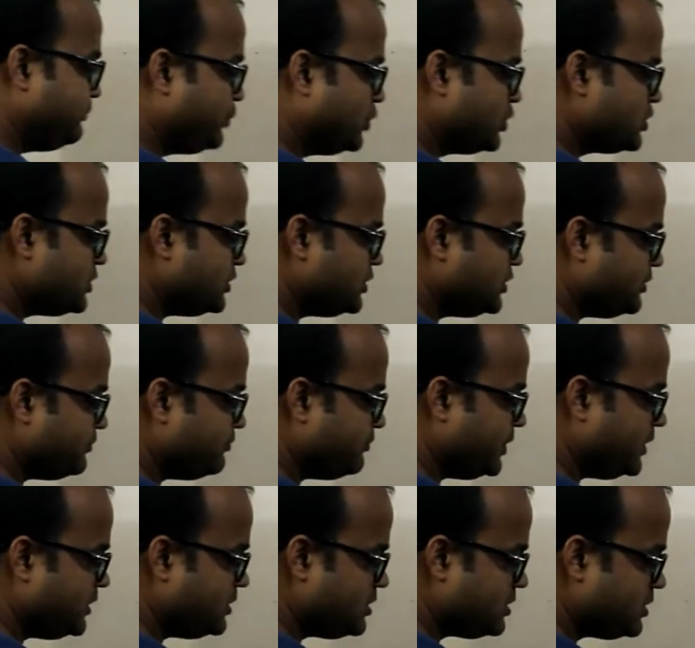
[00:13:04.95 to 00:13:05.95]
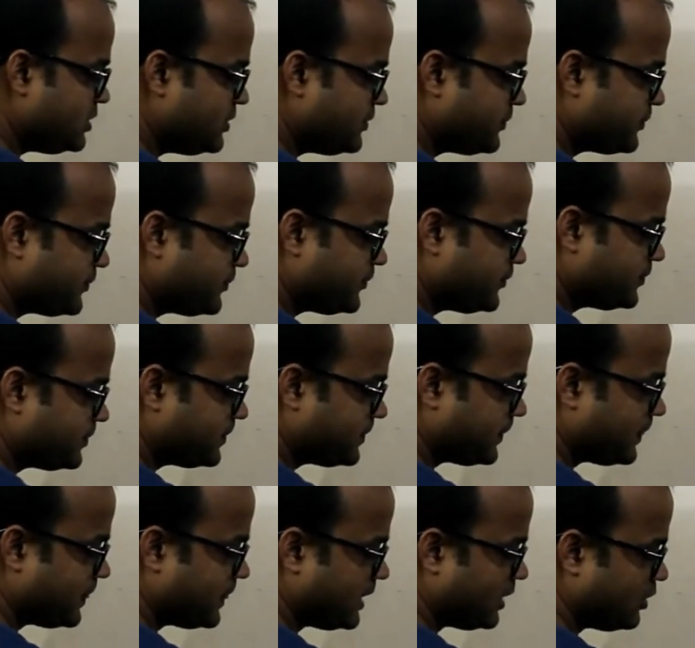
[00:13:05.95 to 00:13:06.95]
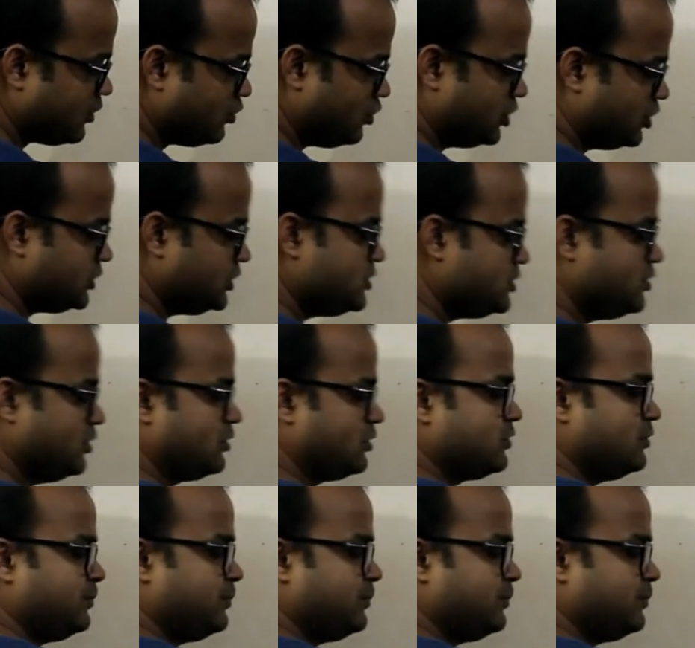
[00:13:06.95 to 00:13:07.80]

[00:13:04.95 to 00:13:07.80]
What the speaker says: positive means cot is also